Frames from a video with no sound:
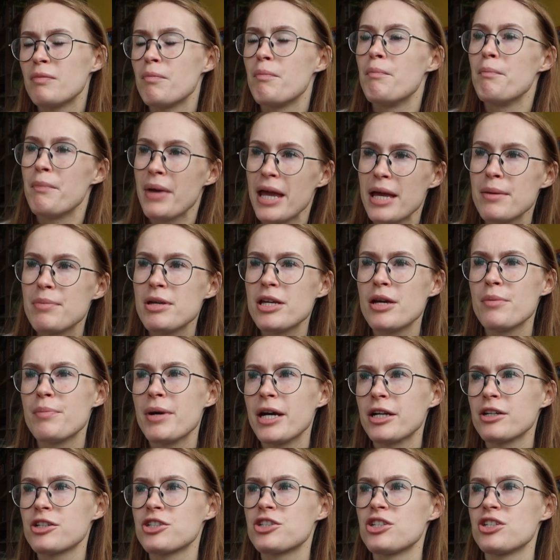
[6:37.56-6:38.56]
maybe a
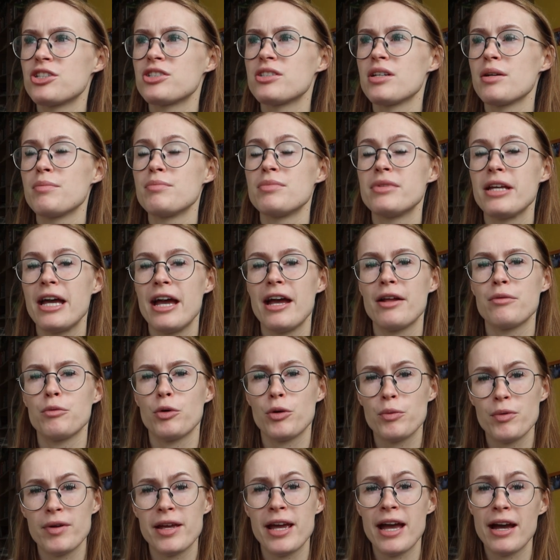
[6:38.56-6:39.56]
better system than
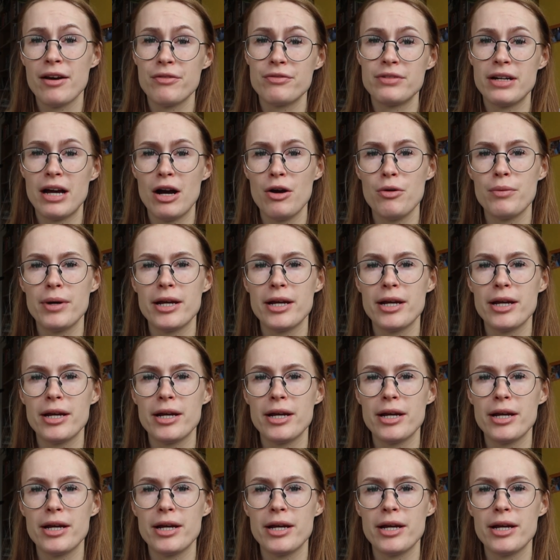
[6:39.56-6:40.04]
what we have now,